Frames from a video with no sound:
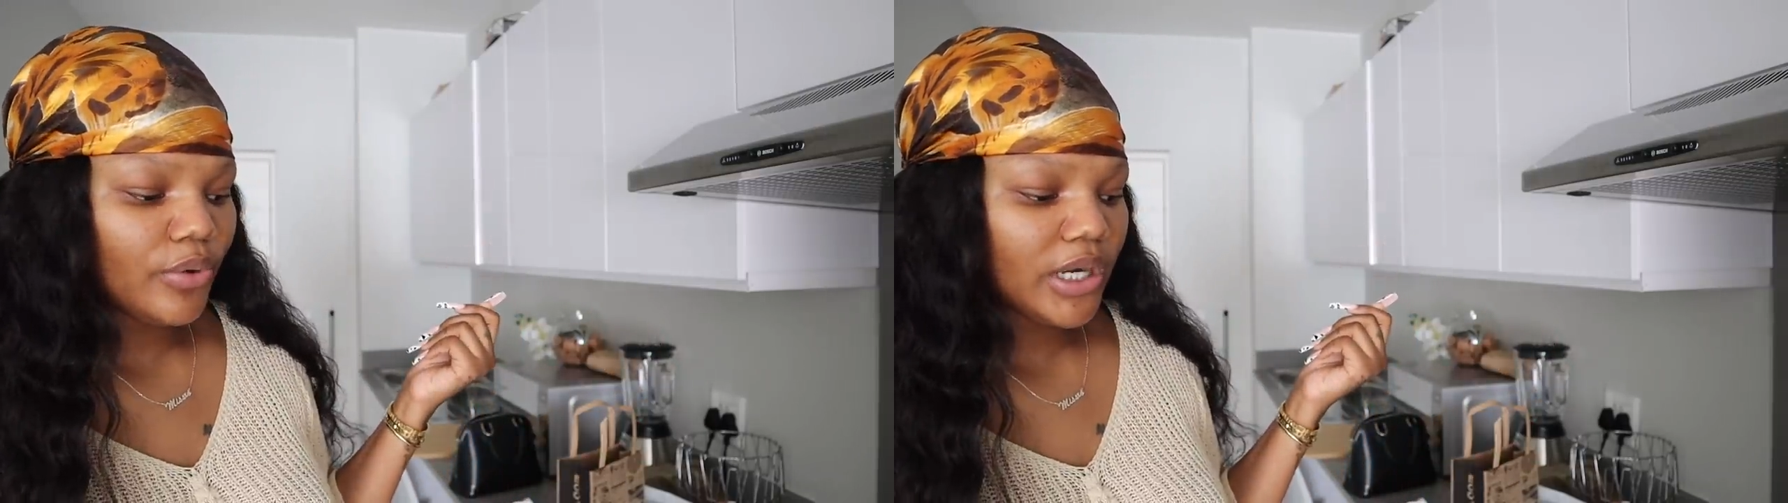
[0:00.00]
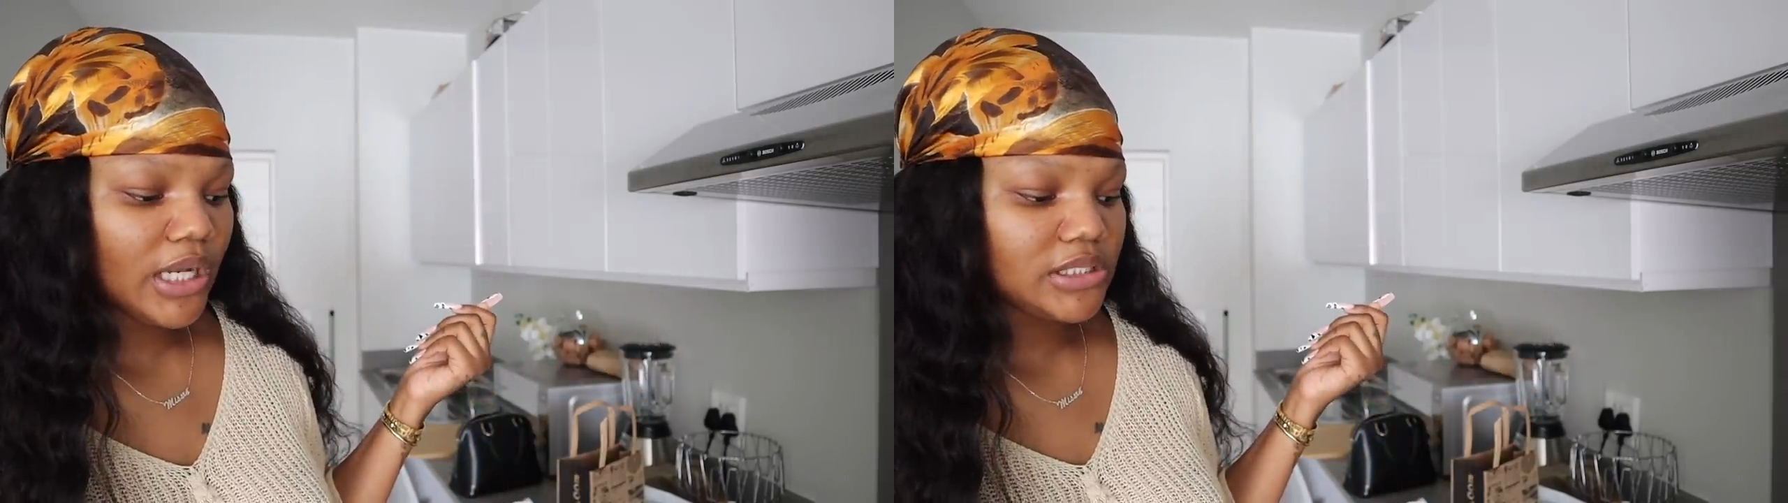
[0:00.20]

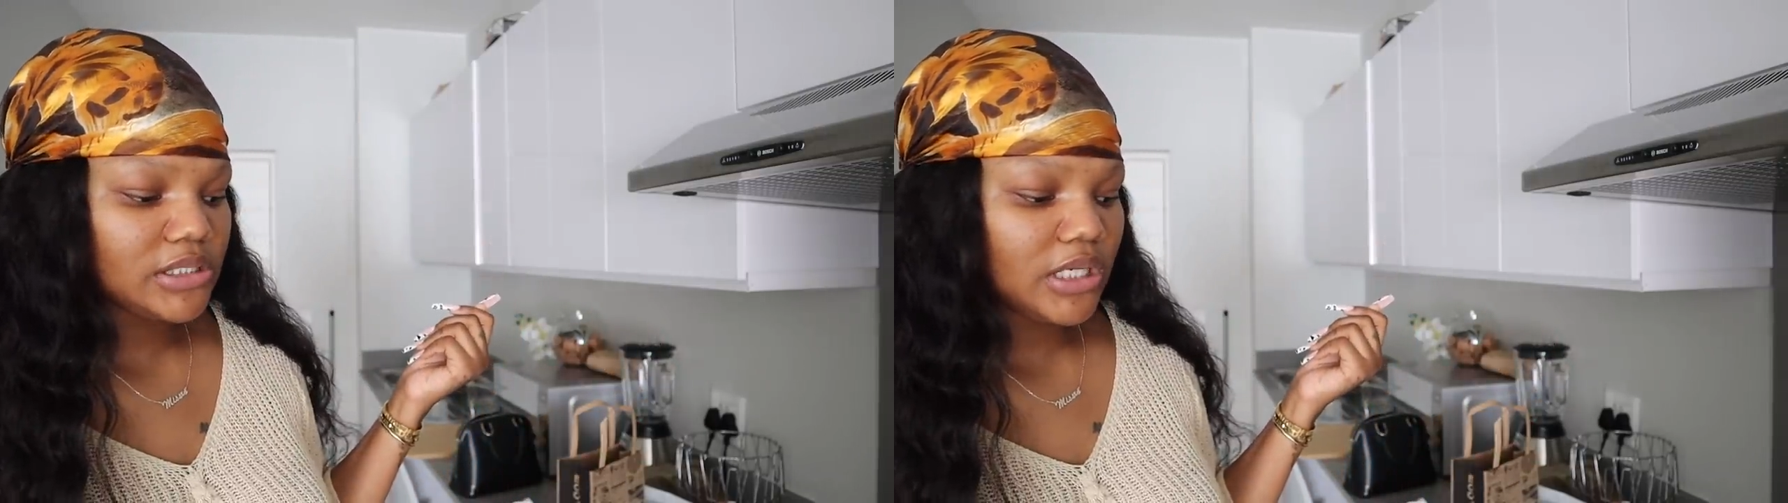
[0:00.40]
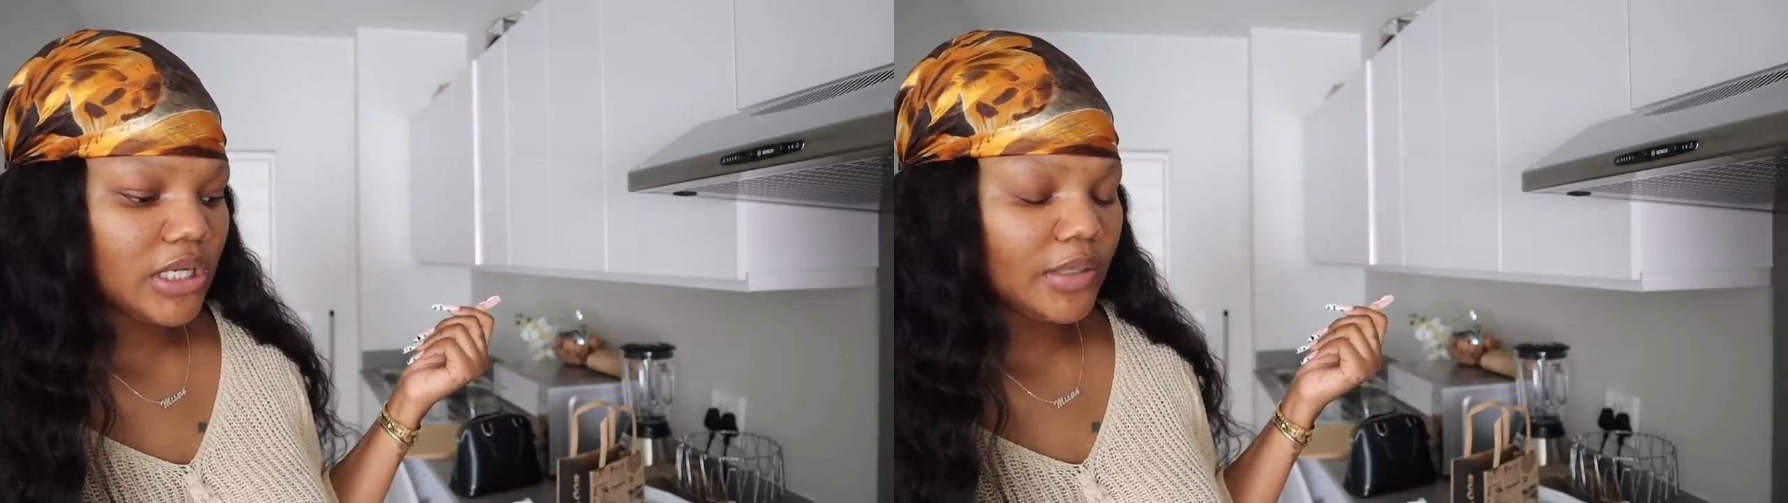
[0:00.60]

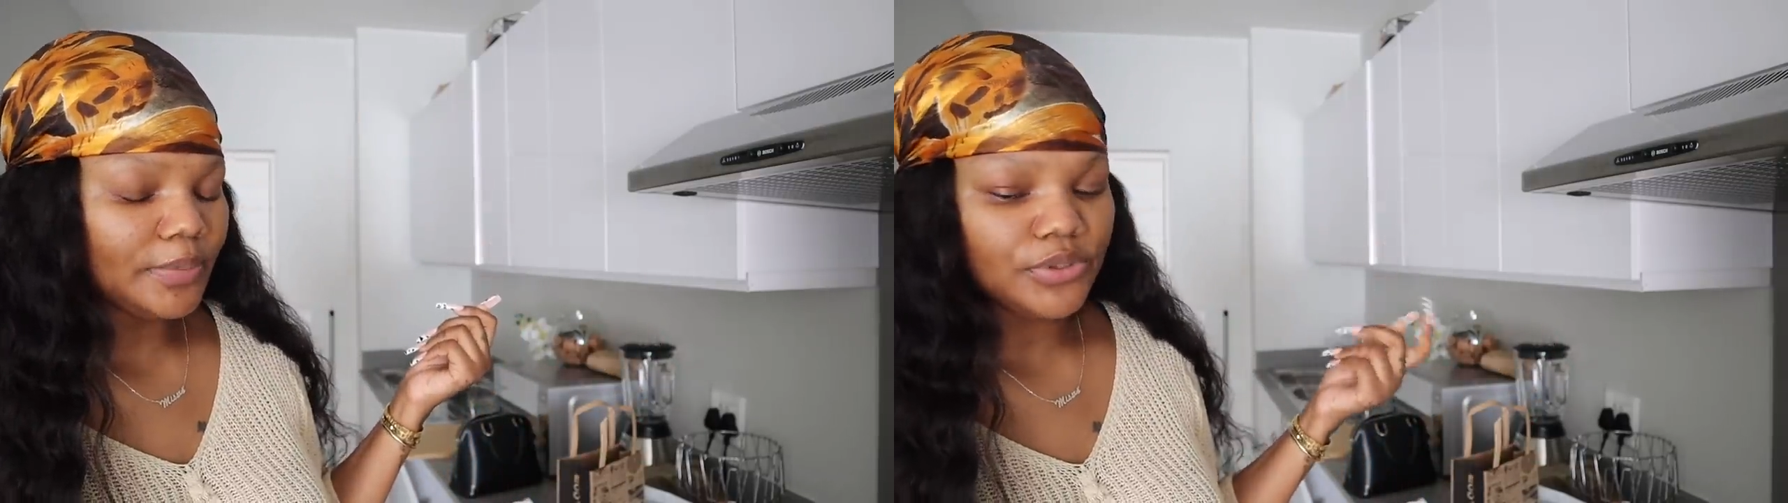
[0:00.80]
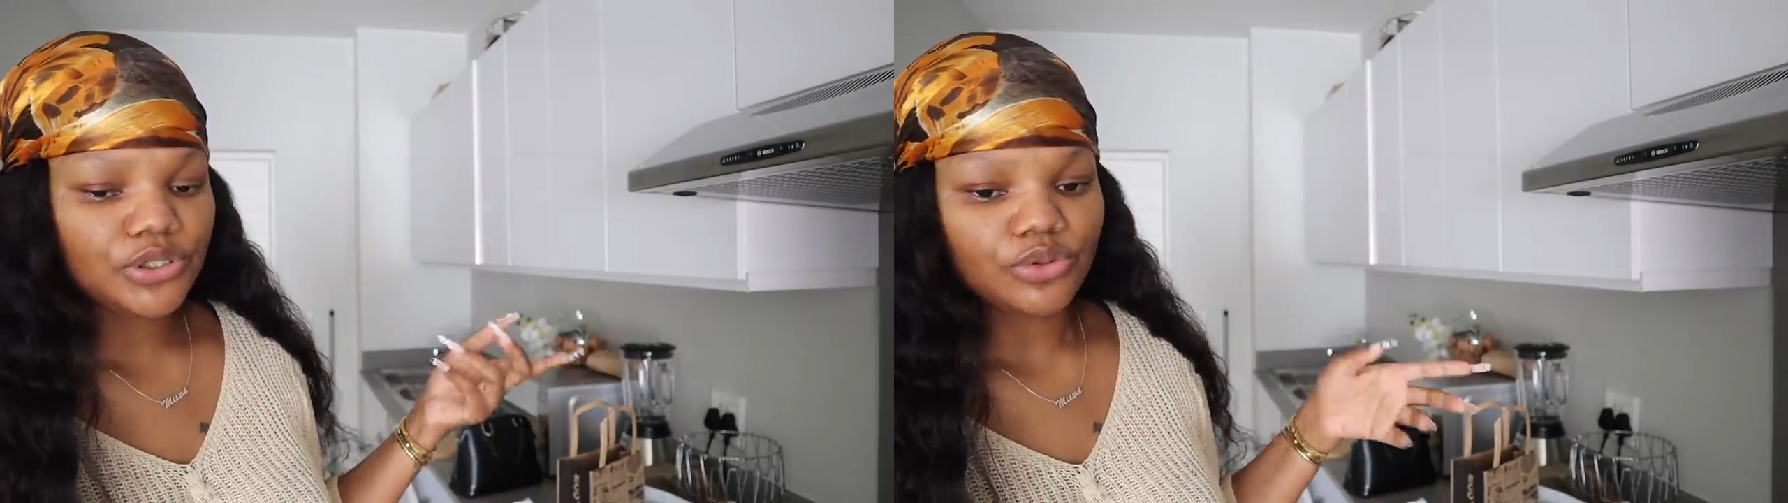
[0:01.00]
organize
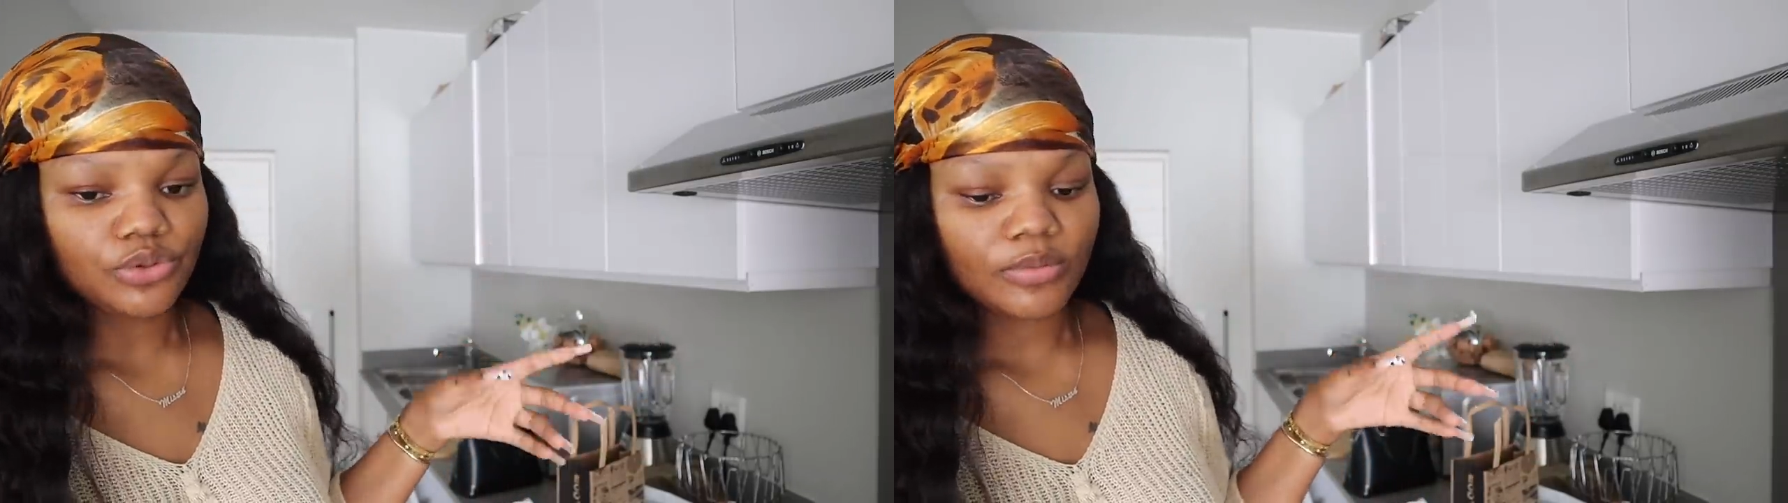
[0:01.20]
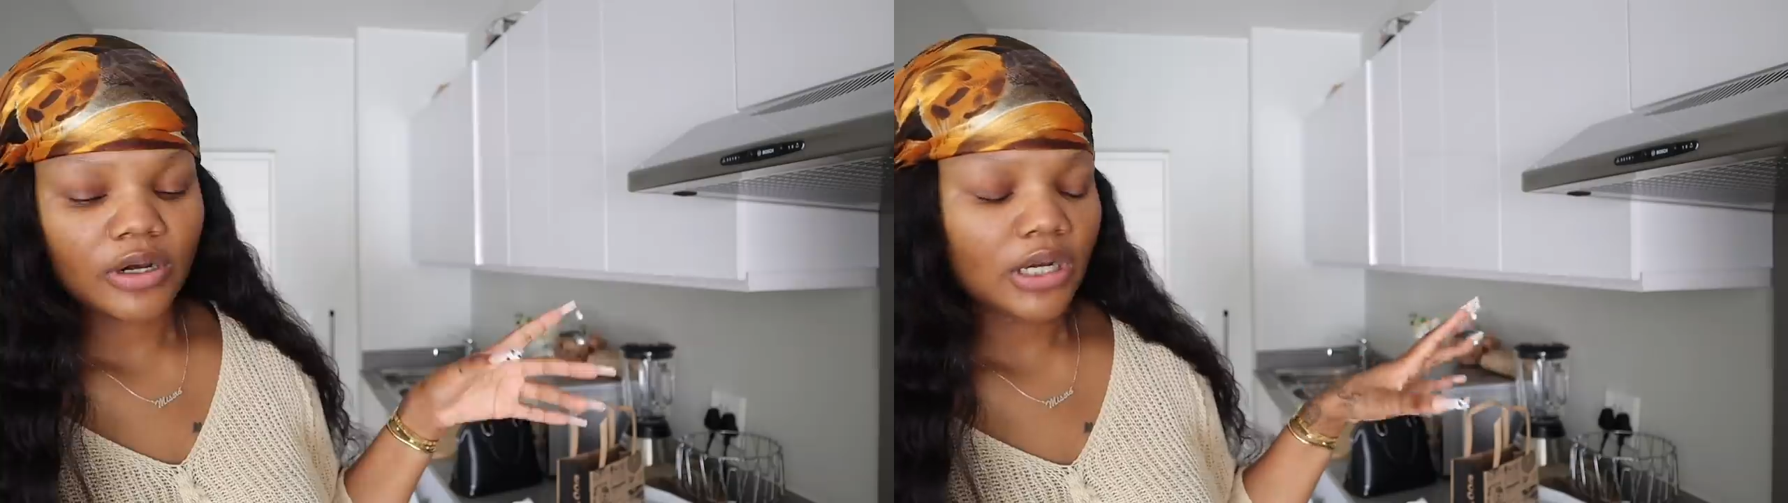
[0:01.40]
the beauty
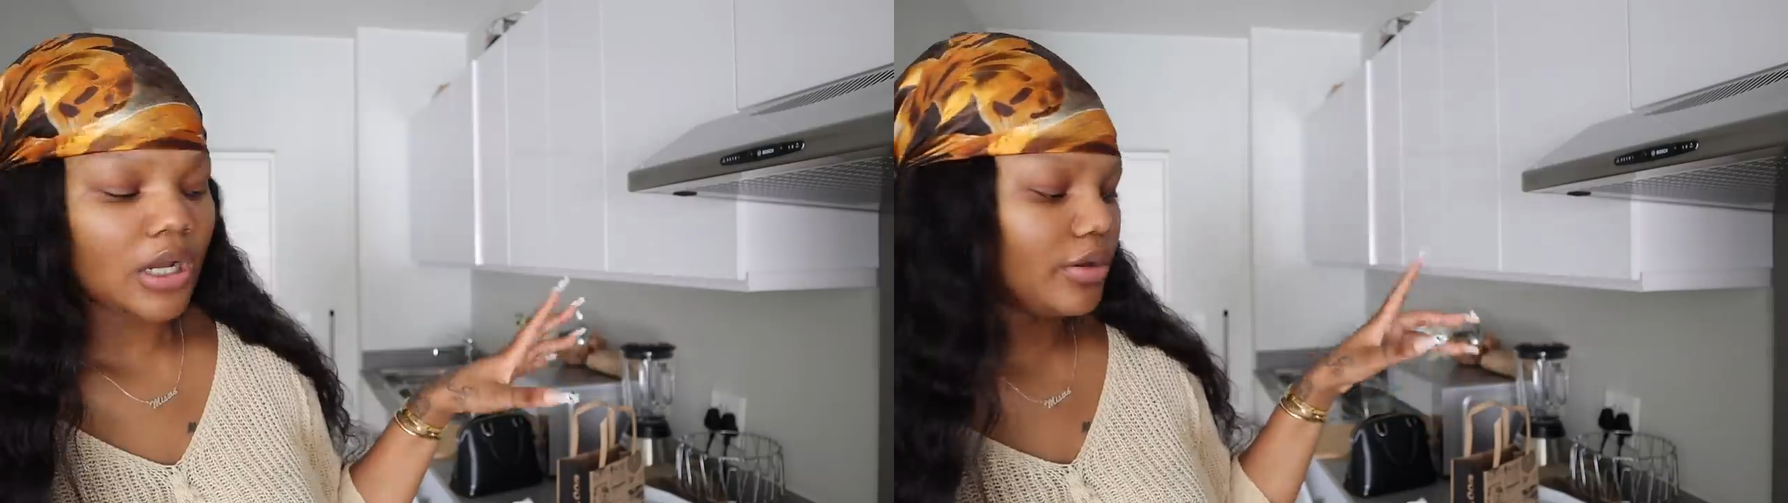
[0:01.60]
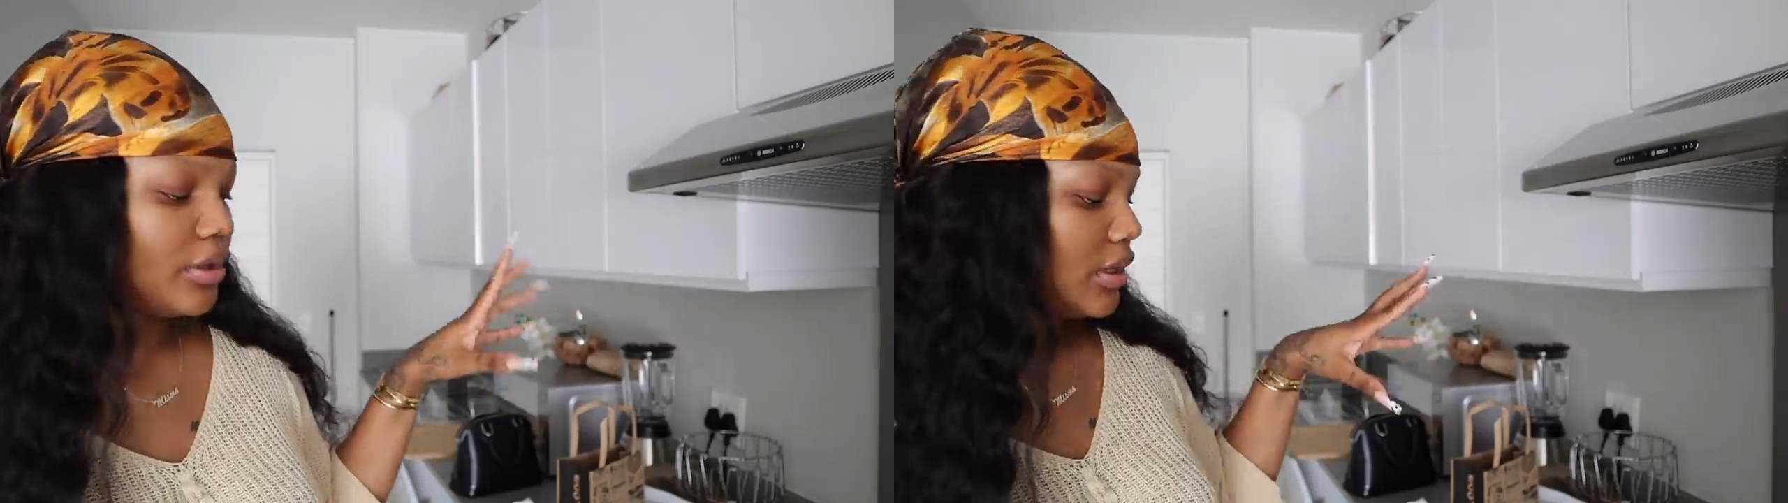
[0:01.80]
room right
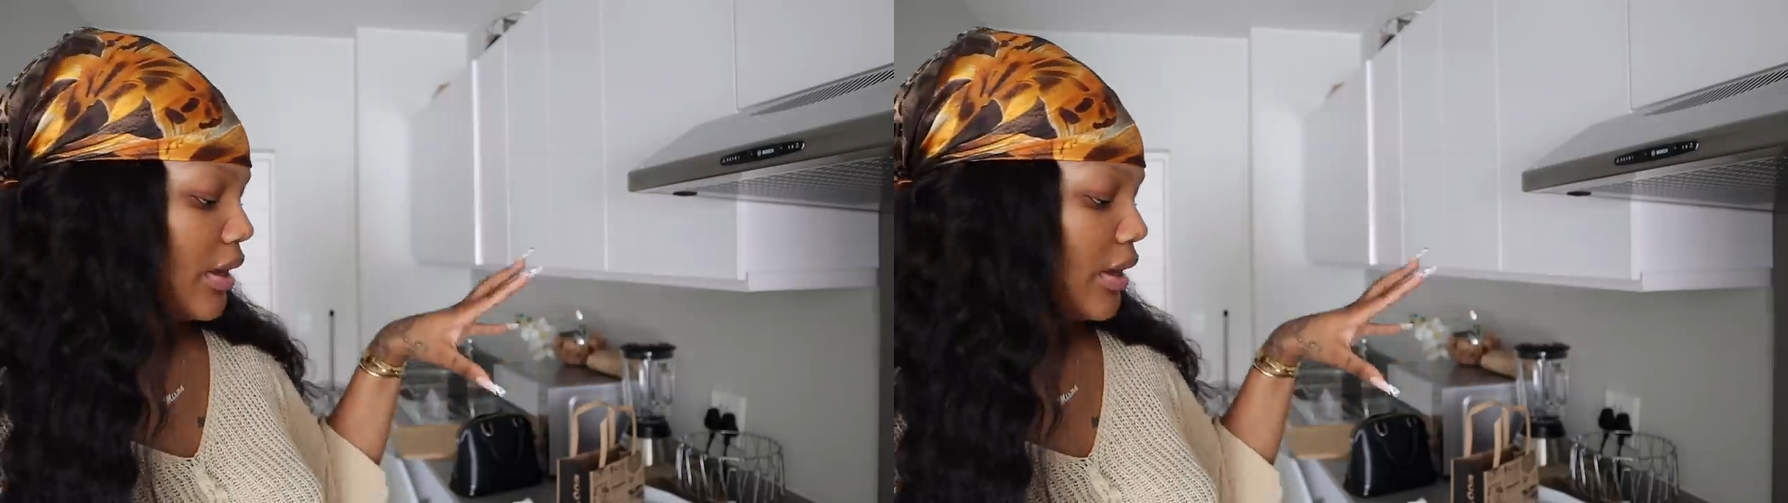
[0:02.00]
now.